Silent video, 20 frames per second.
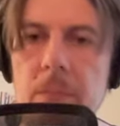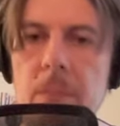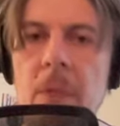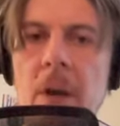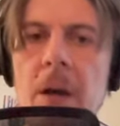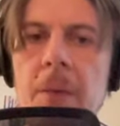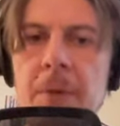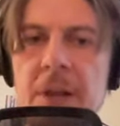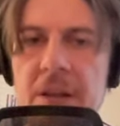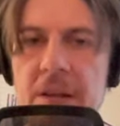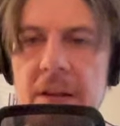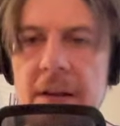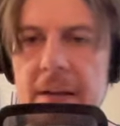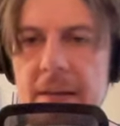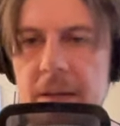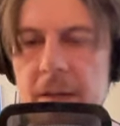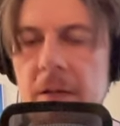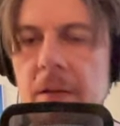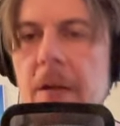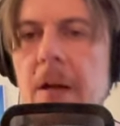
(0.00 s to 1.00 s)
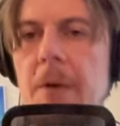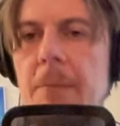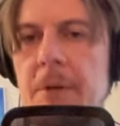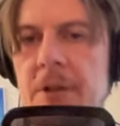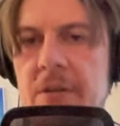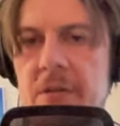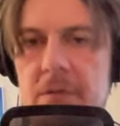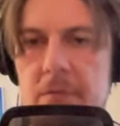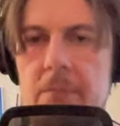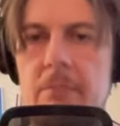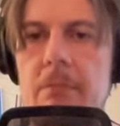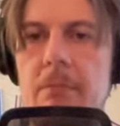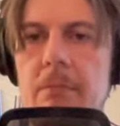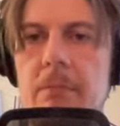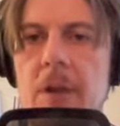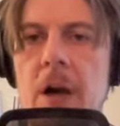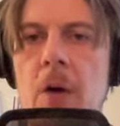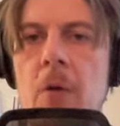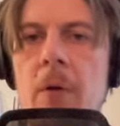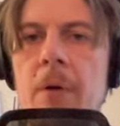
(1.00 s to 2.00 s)
a bit later, but
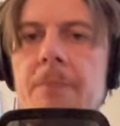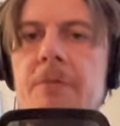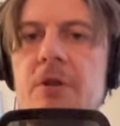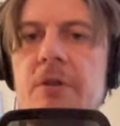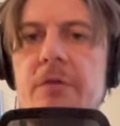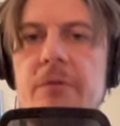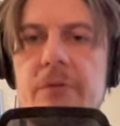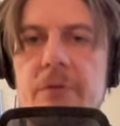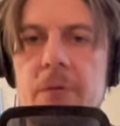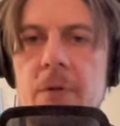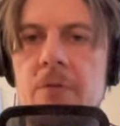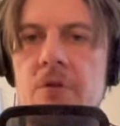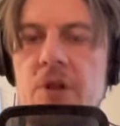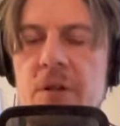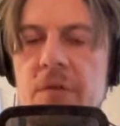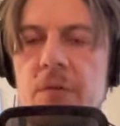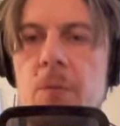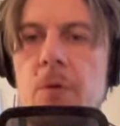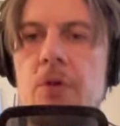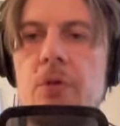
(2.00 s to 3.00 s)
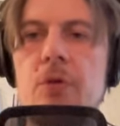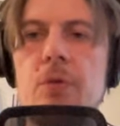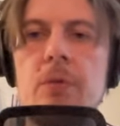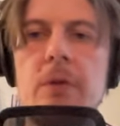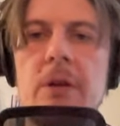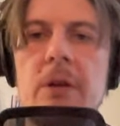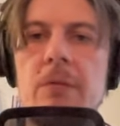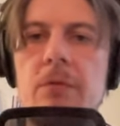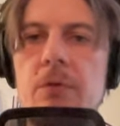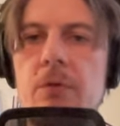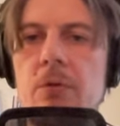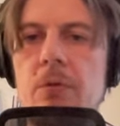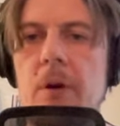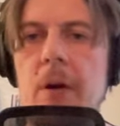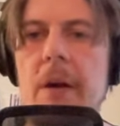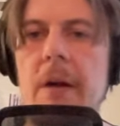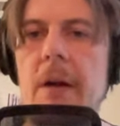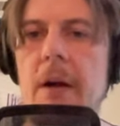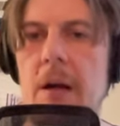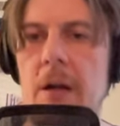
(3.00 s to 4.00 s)
now I'm just I just want to give you
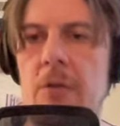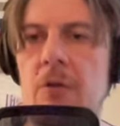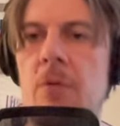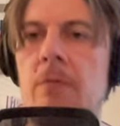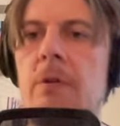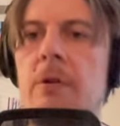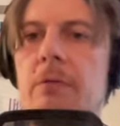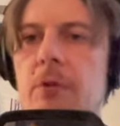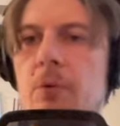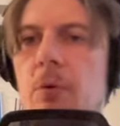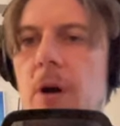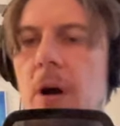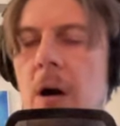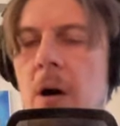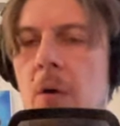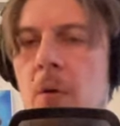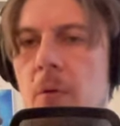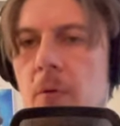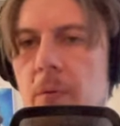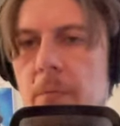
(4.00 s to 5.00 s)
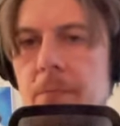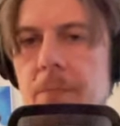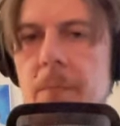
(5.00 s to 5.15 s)
an overview how